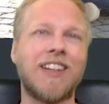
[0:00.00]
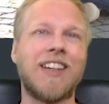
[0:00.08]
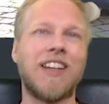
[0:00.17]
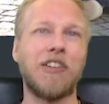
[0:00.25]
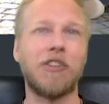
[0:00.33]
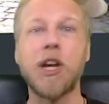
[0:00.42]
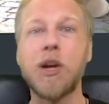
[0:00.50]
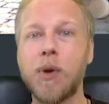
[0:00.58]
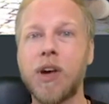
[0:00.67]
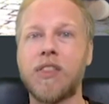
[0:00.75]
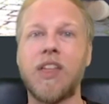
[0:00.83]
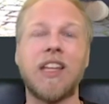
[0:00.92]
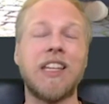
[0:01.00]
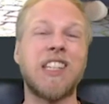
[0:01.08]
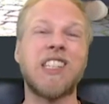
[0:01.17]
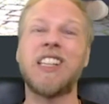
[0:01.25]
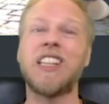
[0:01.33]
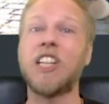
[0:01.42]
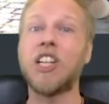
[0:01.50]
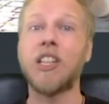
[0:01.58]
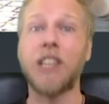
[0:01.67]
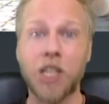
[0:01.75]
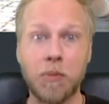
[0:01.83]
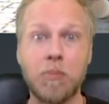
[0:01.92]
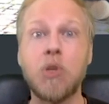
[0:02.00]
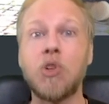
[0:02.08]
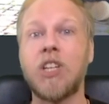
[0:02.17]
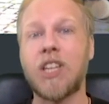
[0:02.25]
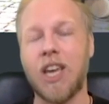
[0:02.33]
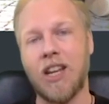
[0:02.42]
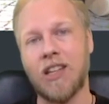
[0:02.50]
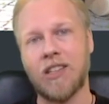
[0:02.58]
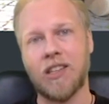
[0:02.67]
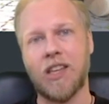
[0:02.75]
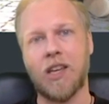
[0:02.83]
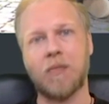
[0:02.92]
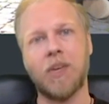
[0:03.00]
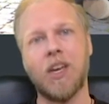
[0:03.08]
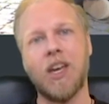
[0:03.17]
agree with and gets clearly communicated to them.